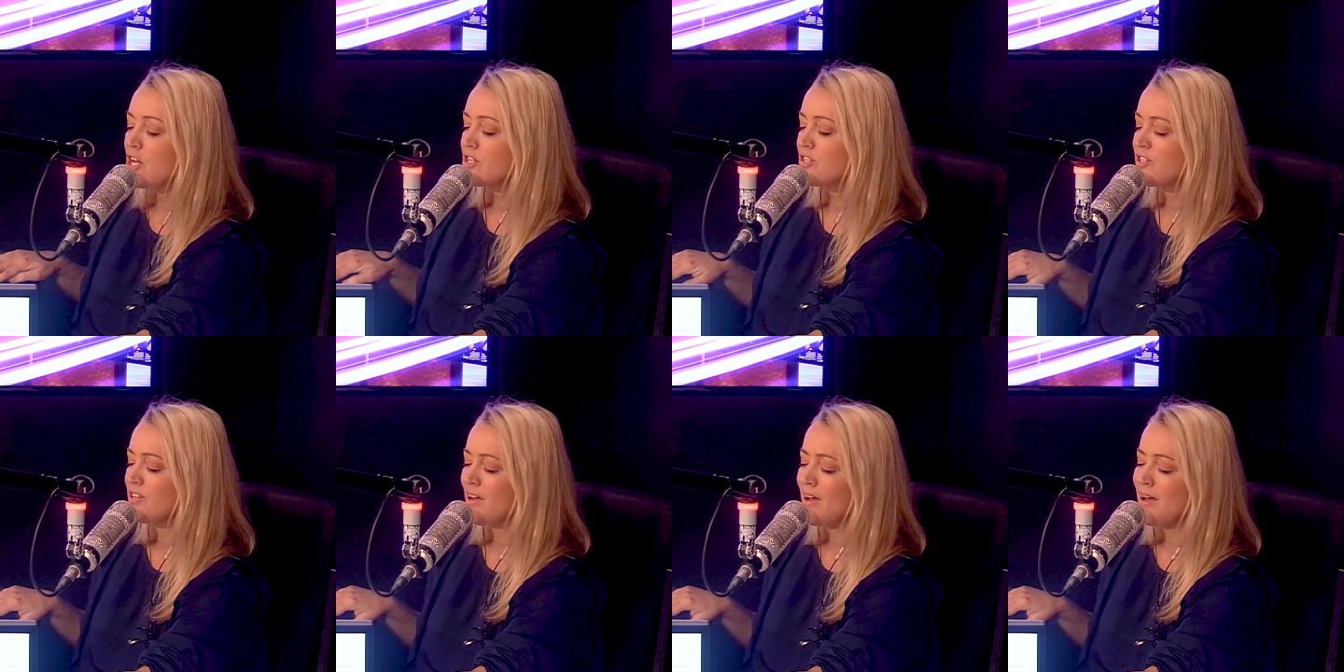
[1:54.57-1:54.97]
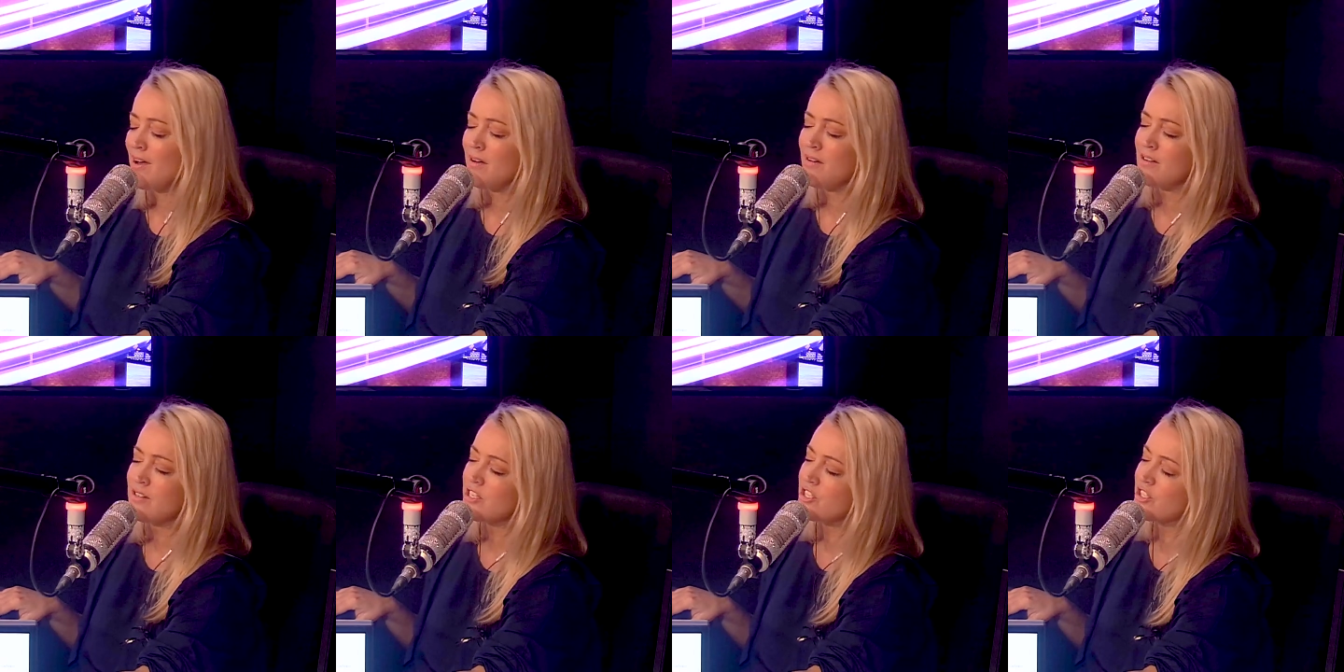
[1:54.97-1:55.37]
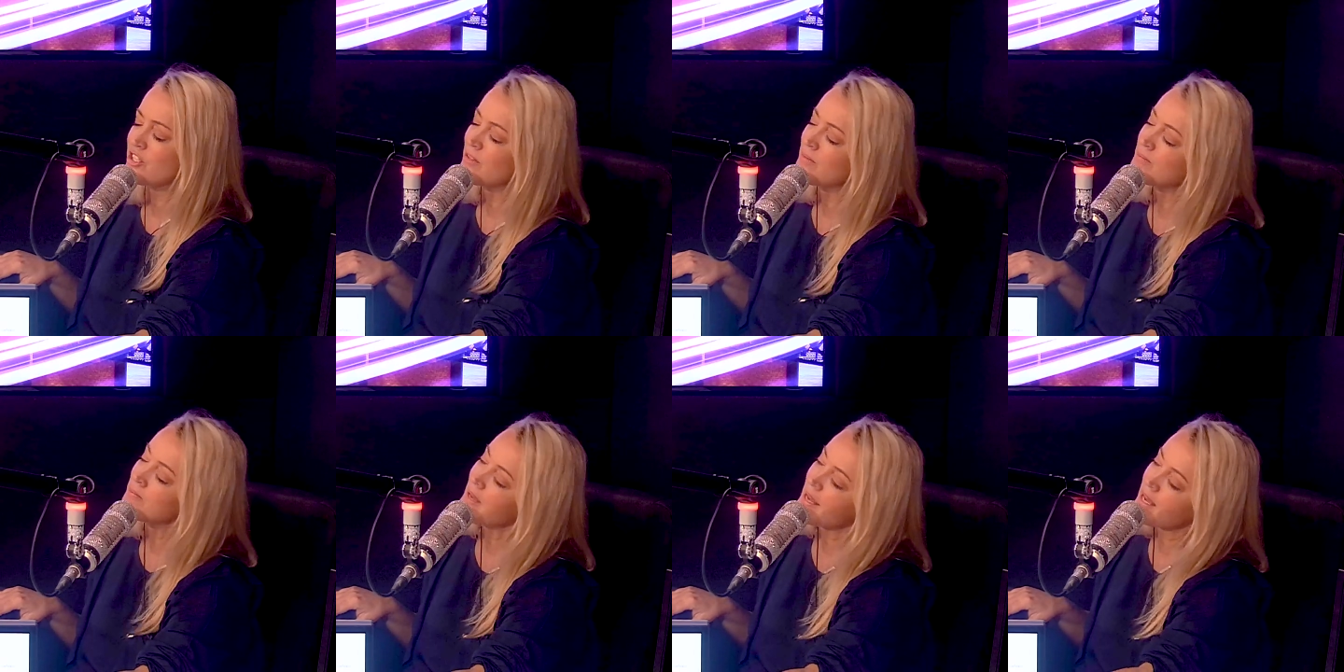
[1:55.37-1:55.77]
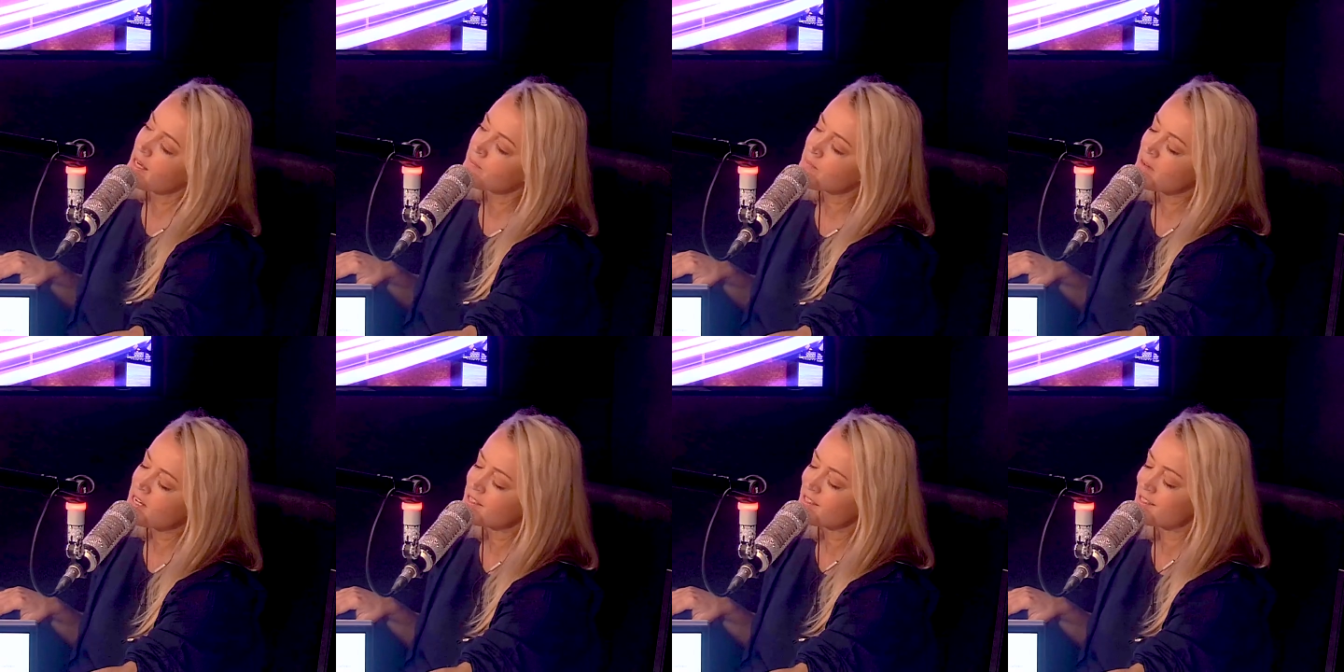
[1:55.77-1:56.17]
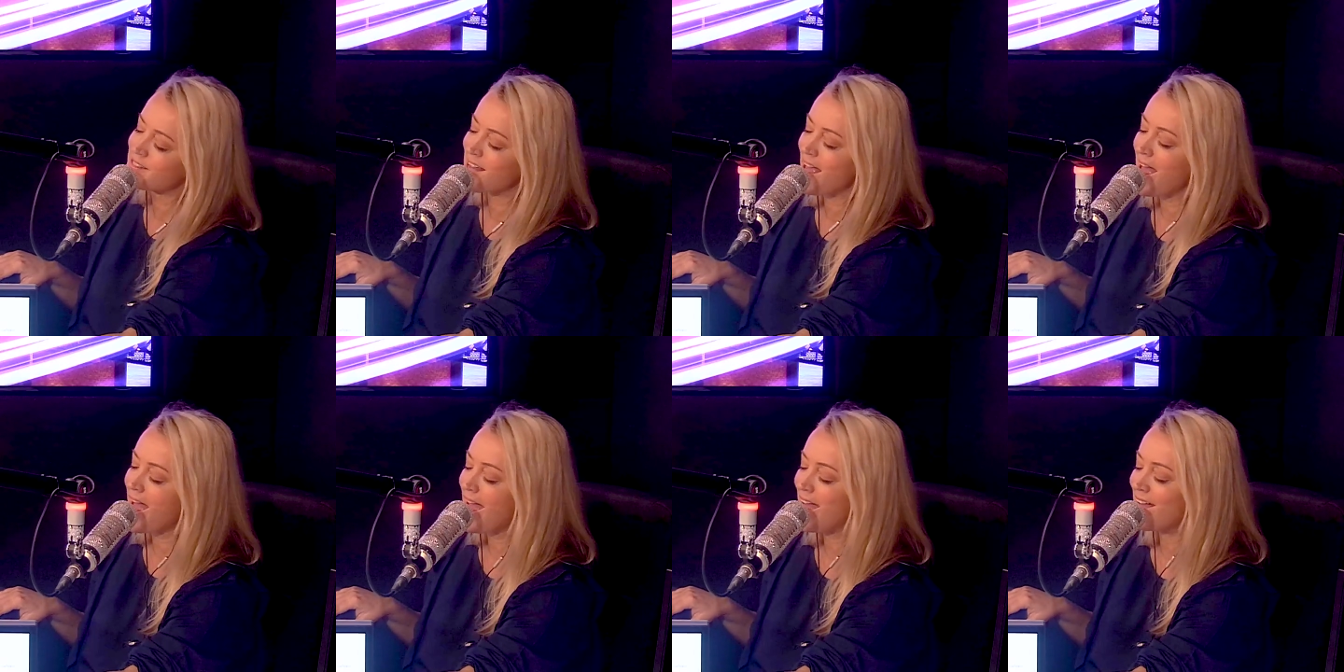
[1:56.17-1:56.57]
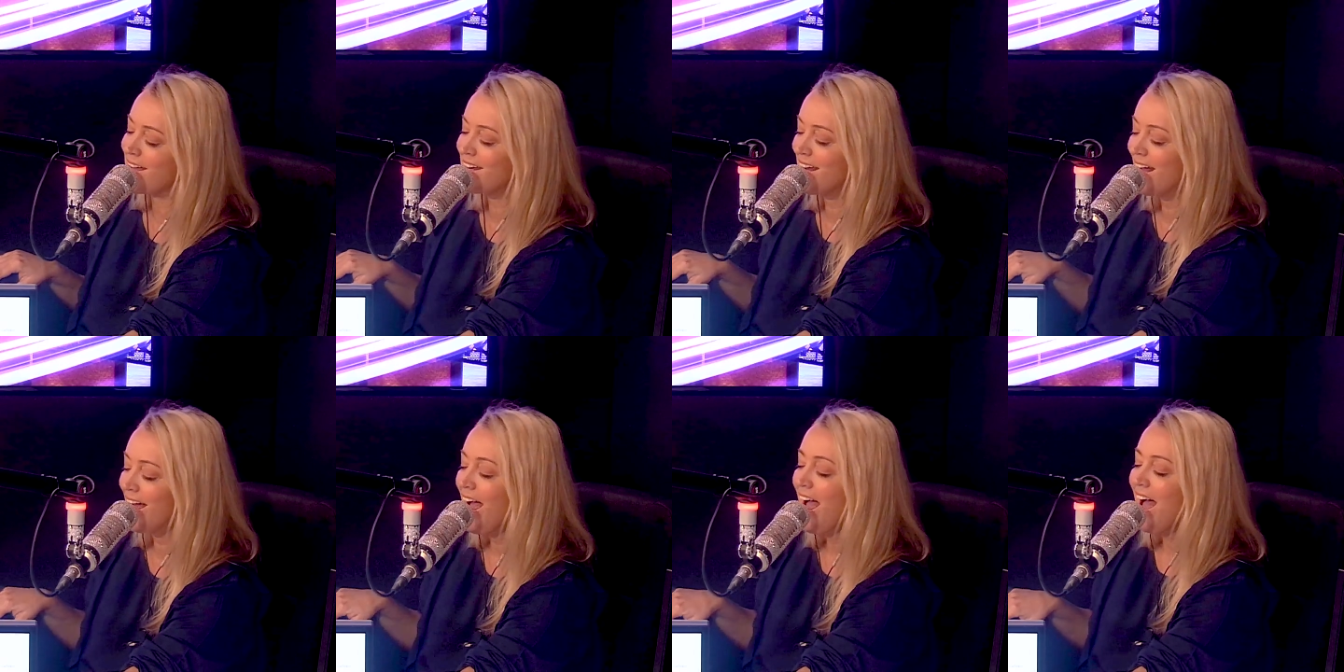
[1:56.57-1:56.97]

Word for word: Don't you make me sad.